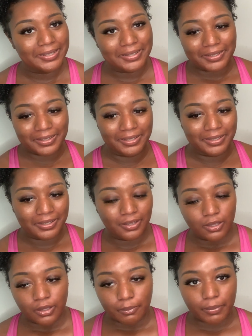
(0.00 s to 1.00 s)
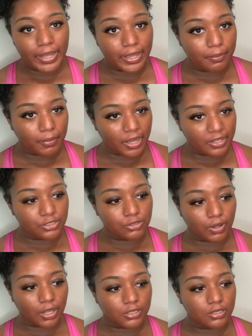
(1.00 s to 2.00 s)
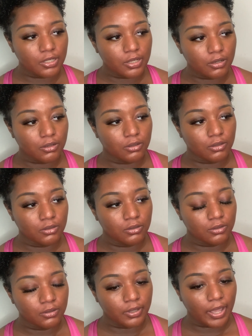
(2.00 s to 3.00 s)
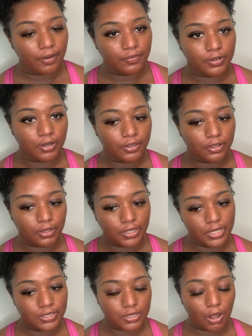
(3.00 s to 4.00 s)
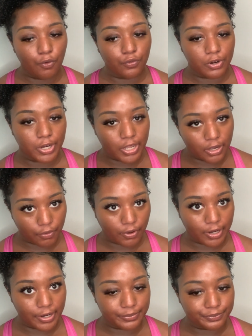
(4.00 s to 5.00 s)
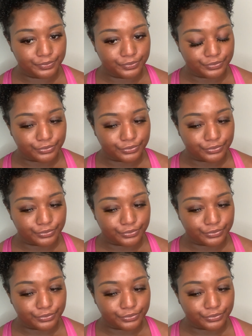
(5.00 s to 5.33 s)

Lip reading: yeah. But mind you, I still have another lease over here, right?